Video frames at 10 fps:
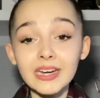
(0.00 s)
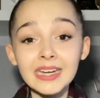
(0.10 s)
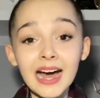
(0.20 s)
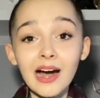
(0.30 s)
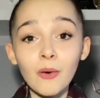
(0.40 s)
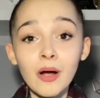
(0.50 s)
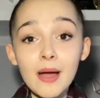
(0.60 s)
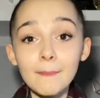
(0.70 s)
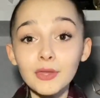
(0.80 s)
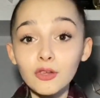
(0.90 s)
right now,
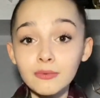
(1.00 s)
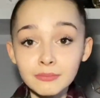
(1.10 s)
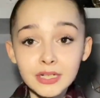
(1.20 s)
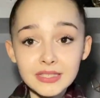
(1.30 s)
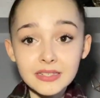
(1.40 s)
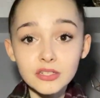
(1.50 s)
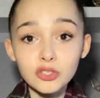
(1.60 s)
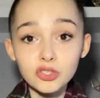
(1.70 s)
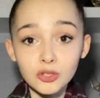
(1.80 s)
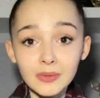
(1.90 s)
but you must
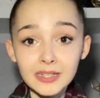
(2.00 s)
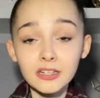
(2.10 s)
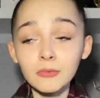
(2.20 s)
do it.